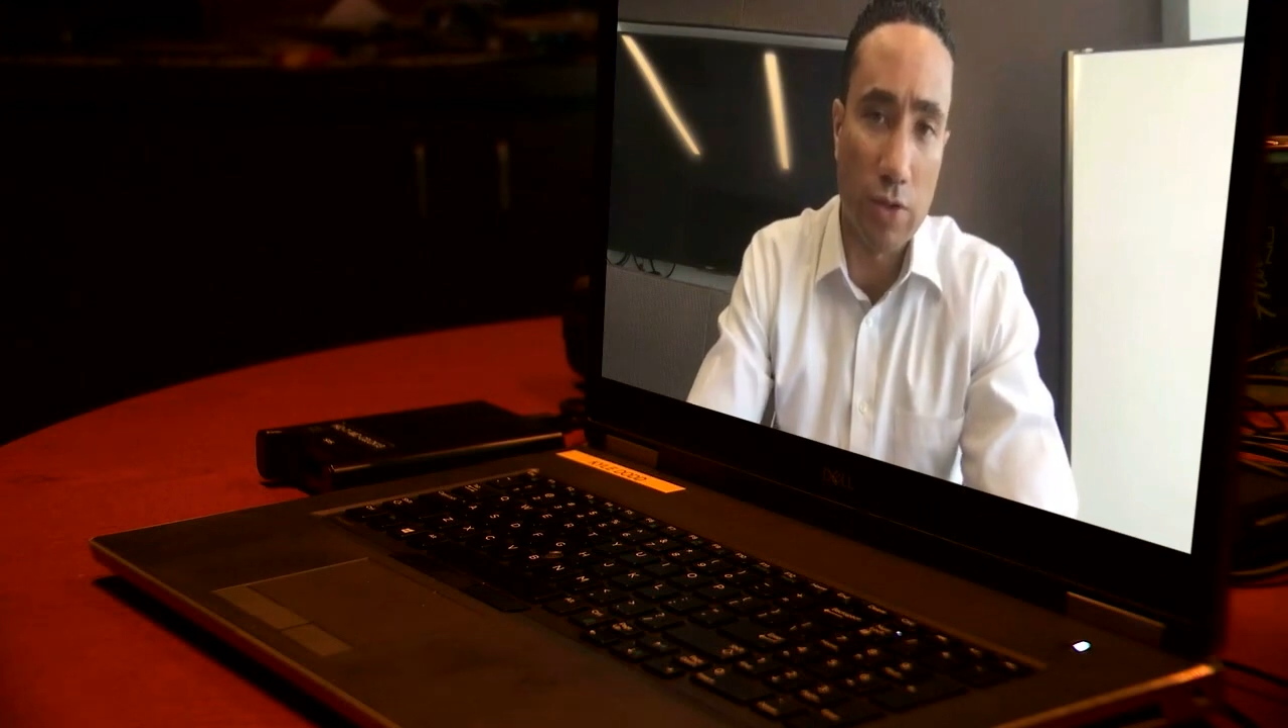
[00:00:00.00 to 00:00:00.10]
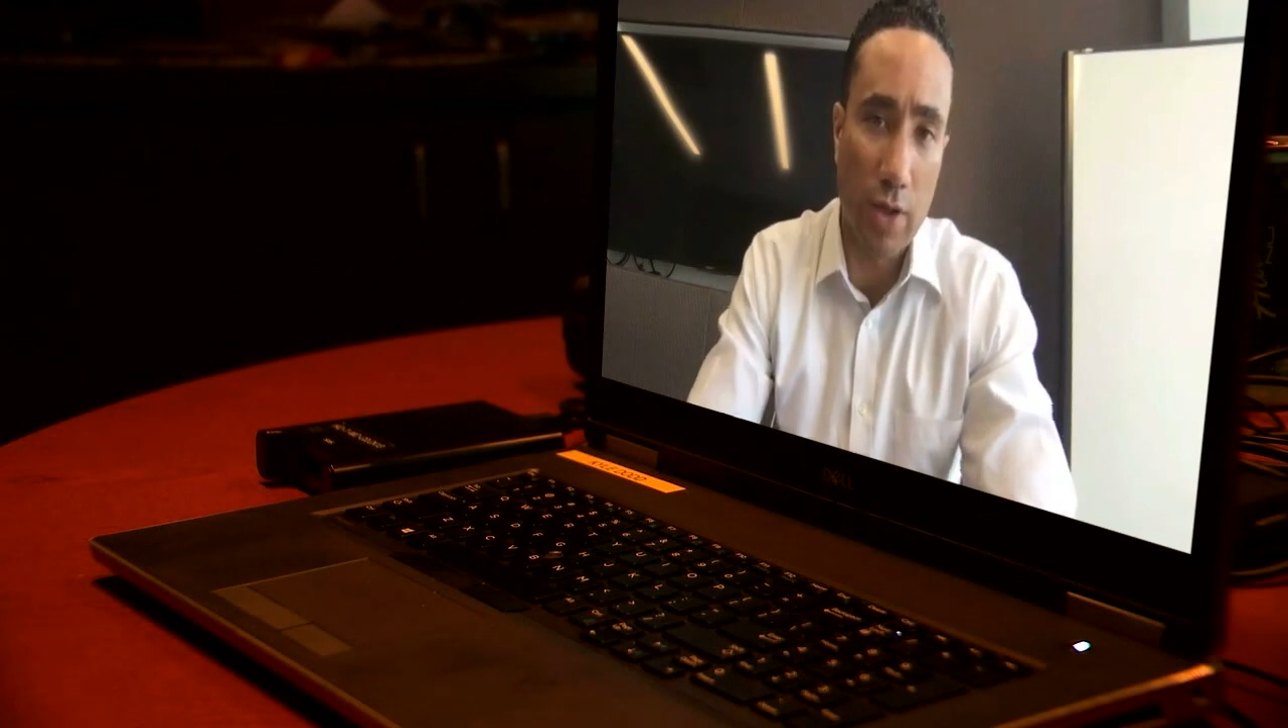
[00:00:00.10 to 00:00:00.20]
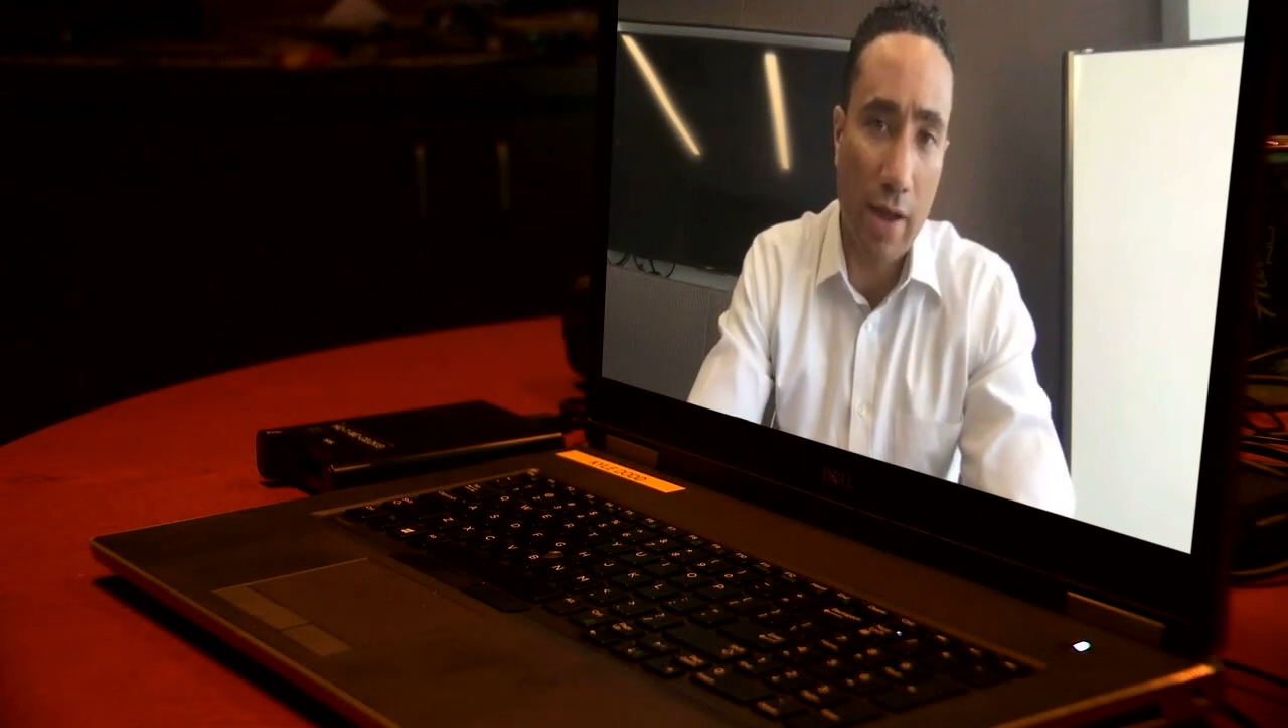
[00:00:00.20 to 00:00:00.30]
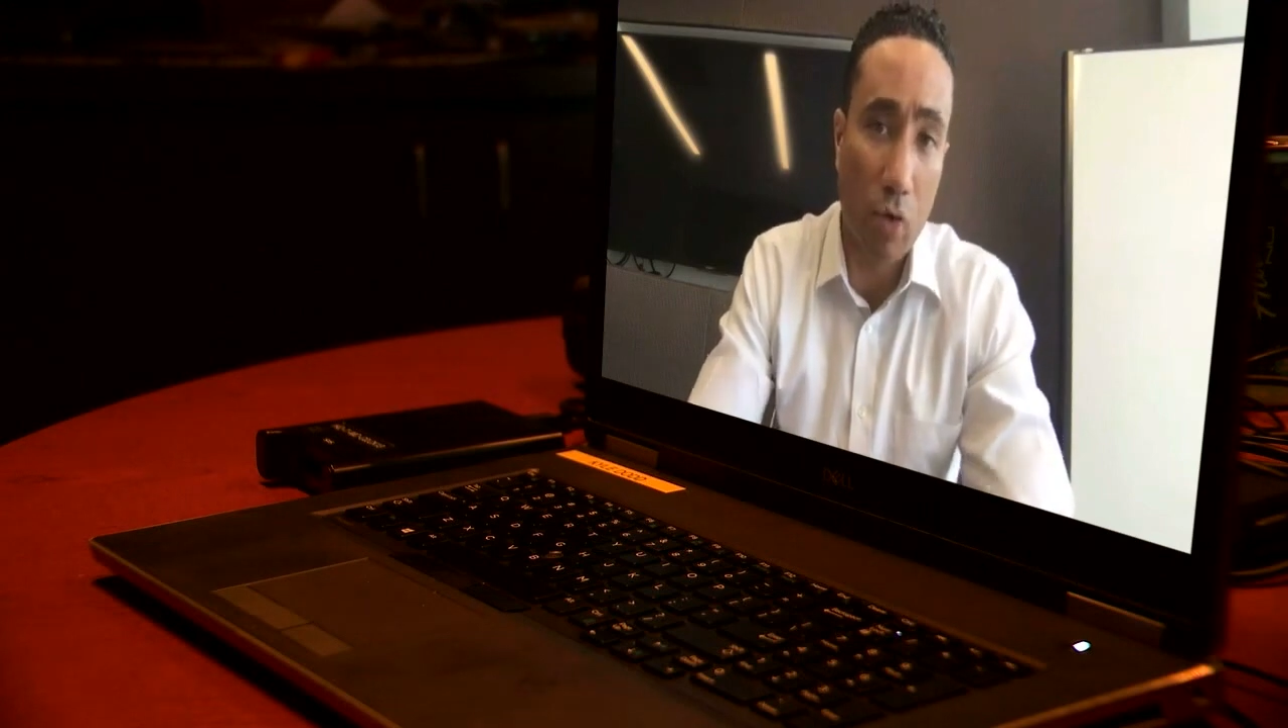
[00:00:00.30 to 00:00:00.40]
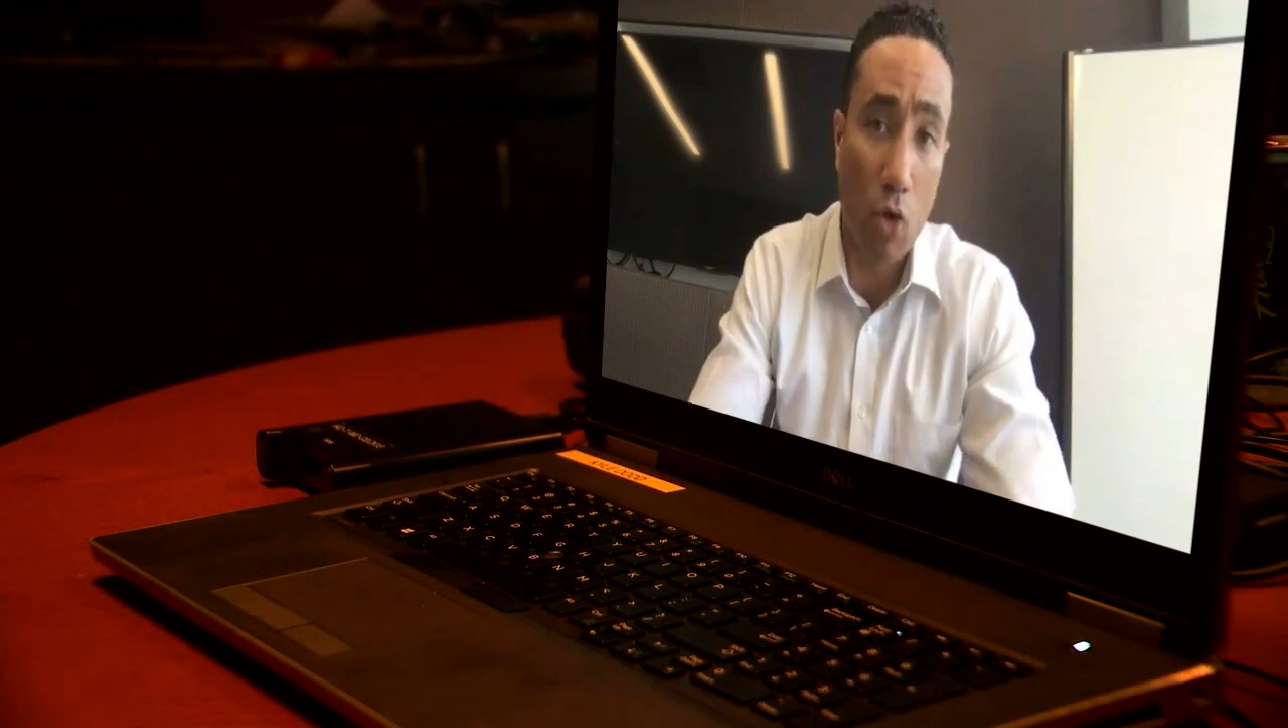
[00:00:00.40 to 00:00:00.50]
to
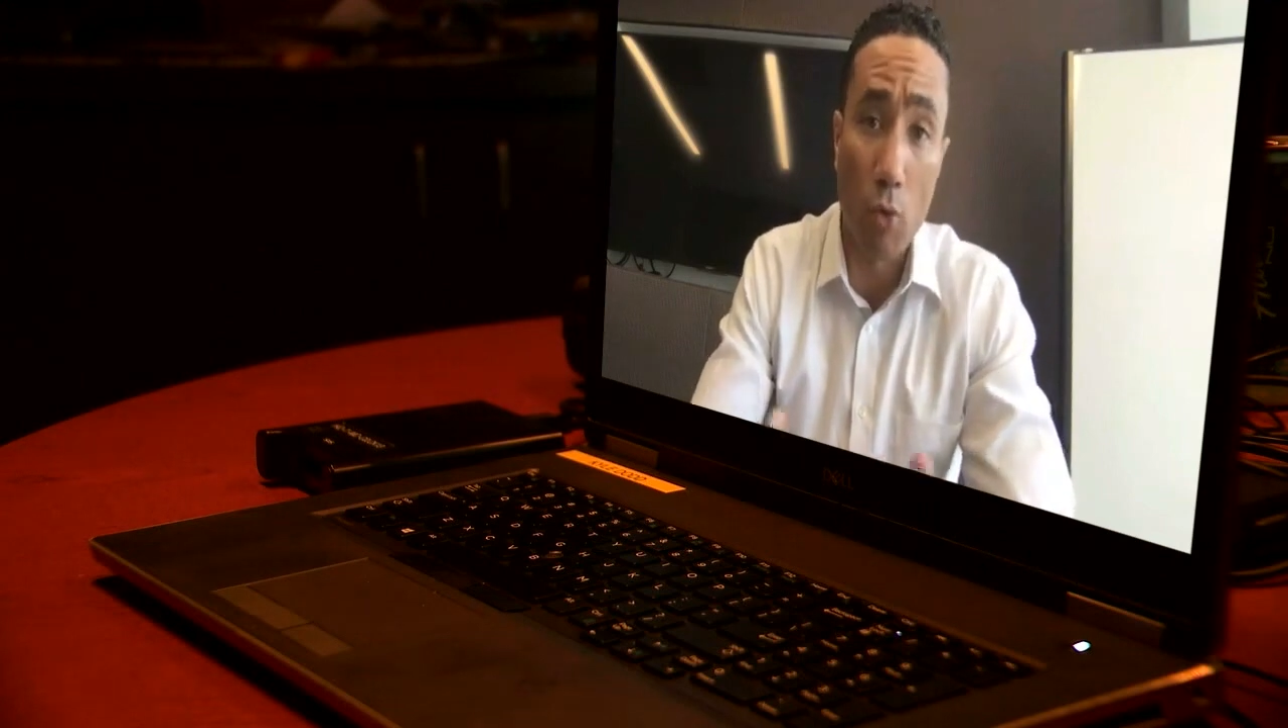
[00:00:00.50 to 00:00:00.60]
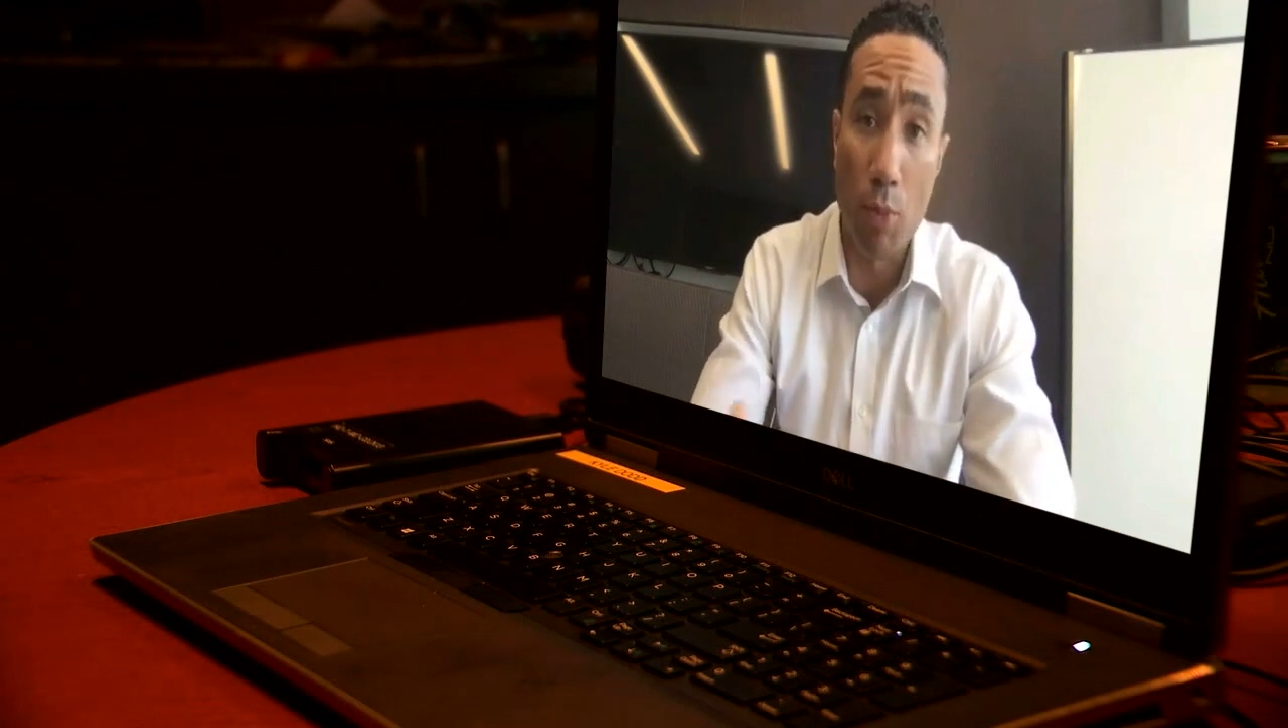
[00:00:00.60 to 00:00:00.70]
have a whole